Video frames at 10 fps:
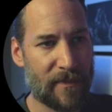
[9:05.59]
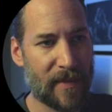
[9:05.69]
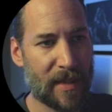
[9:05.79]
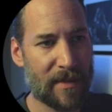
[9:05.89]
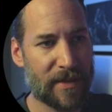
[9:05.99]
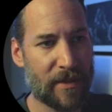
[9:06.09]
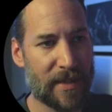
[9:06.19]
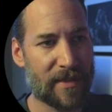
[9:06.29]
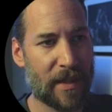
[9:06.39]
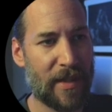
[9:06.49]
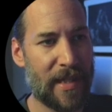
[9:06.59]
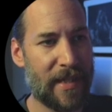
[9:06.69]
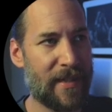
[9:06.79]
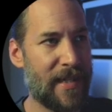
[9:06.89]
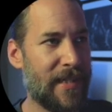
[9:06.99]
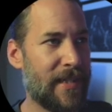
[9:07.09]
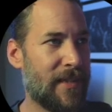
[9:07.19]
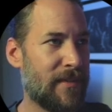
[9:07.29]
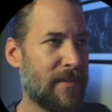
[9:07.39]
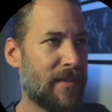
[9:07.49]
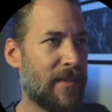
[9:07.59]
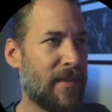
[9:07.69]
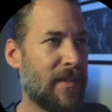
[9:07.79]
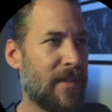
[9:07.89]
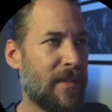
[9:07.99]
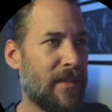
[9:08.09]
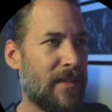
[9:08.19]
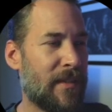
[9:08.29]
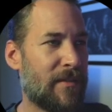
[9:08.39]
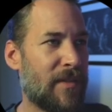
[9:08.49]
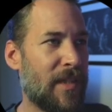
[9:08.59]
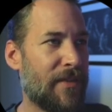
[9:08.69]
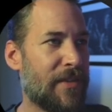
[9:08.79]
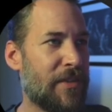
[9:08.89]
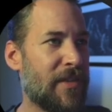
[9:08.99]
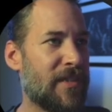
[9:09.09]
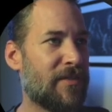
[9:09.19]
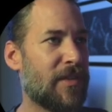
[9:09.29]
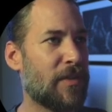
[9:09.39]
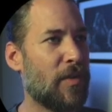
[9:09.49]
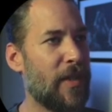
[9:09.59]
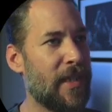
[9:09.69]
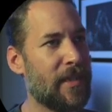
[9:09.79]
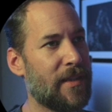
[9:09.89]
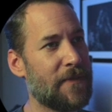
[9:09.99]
So let's go ahead and run through this real quick.